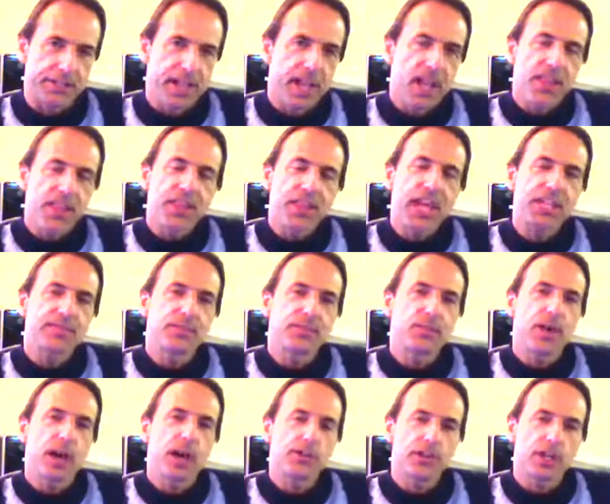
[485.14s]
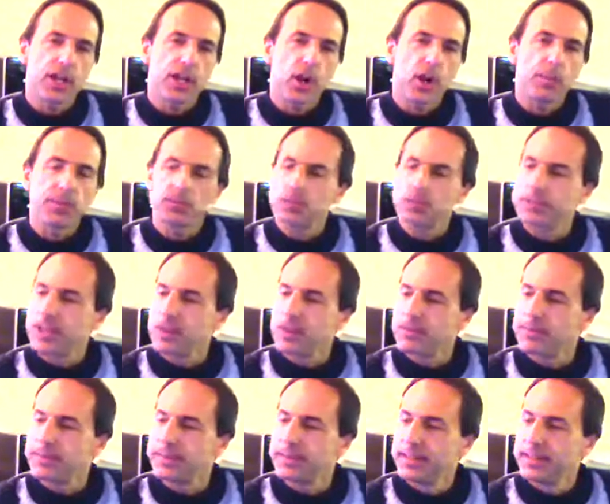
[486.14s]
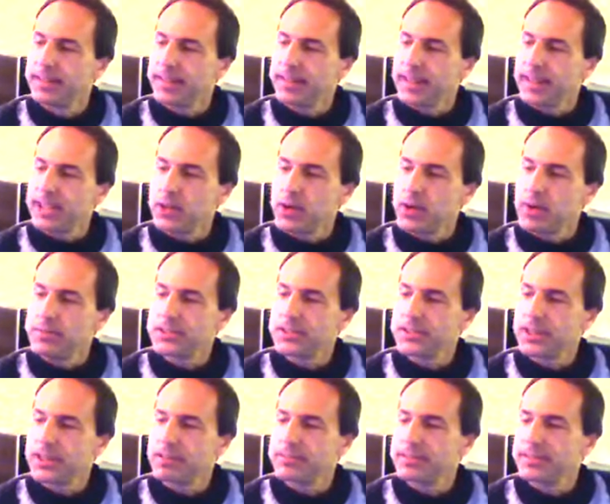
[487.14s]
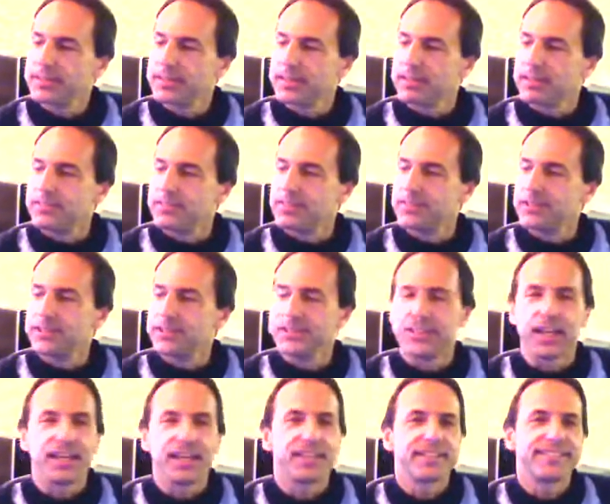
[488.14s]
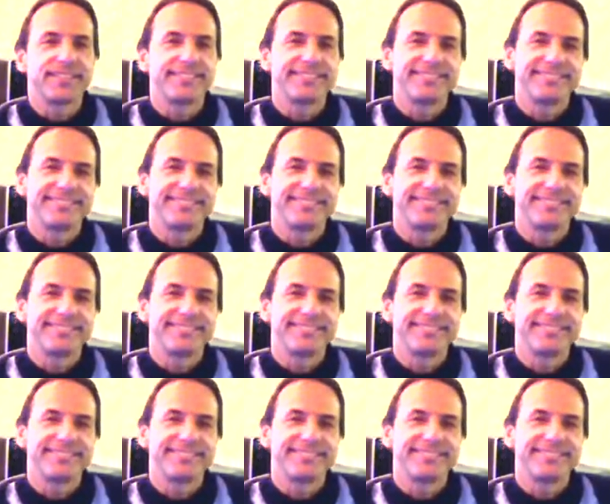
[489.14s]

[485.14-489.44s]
page. Thanks for watching. I hope this was helpful. You have yourself a very good day.